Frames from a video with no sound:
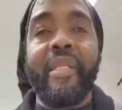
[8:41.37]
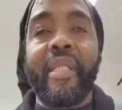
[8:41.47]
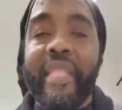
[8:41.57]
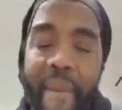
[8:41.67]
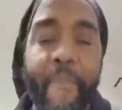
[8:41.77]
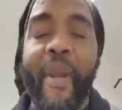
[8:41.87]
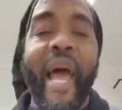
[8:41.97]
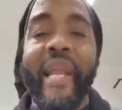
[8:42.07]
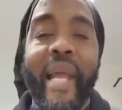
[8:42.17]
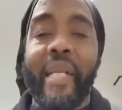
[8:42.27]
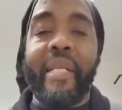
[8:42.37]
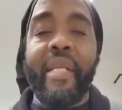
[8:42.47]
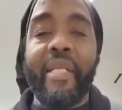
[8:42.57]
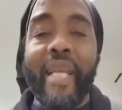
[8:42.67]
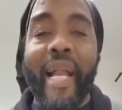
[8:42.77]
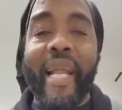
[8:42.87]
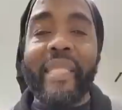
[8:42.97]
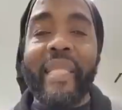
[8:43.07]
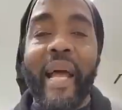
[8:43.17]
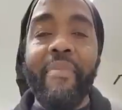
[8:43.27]
Simple like that. You
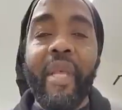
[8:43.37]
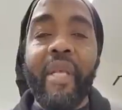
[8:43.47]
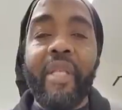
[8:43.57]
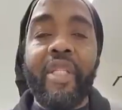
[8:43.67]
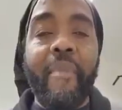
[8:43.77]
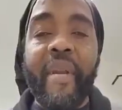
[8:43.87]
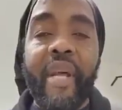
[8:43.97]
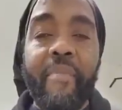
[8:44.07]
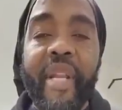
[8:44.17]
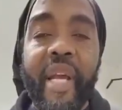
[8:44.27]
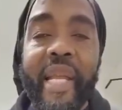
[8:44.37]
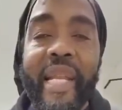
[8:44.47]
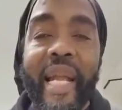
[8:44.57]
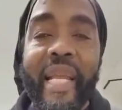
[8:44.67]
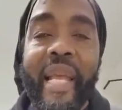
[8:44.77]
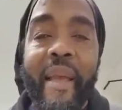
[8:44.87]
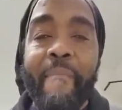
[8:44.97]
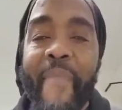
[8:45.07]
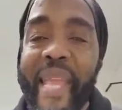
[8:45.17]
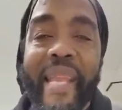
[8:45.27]
understand? So me no inna the
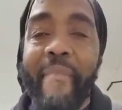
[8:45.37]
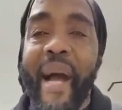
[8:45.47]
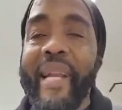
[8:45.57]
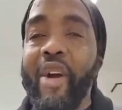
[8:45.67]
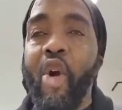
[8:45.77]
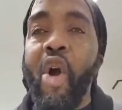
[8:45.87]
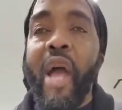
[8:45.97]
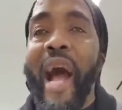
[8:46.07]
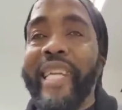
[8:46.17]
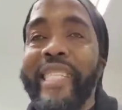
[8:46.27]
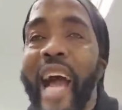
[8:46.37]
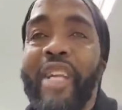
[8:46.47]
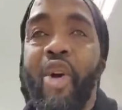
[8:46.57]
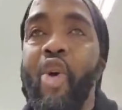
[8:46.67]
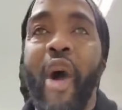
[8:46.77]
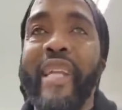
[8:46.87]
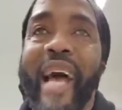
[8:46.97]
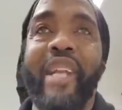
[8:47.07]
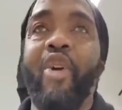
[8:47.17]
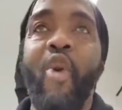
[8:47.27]
Beanie Man no go and that no go and
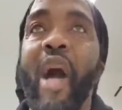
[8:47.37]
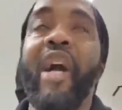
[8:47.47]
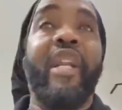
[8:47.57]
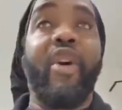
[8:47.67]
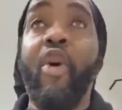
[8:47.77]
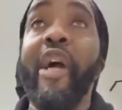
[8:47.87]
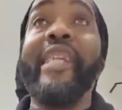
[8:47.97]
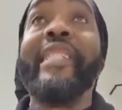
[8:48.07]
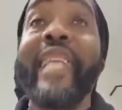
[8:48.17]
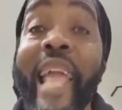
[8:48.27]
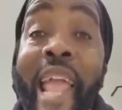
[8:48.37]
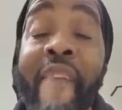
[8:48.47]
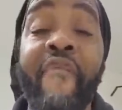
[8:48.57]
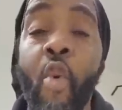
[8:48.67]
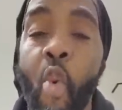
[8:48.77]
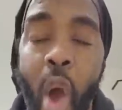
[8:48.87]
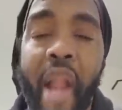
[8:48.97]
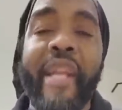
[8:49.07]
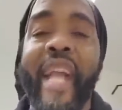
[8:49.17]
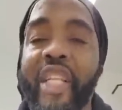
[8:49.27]
that no go and that no go. It's
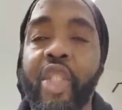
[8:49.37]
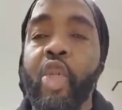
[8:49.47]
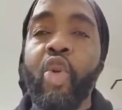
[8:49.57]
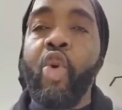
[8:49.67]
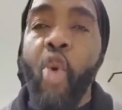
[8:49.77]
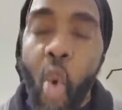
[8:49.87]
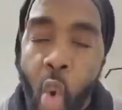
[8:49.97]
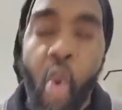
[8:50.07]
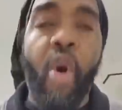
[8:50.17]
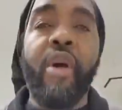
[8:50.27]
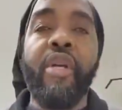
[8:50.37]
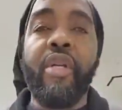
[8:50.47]
everyone that should go.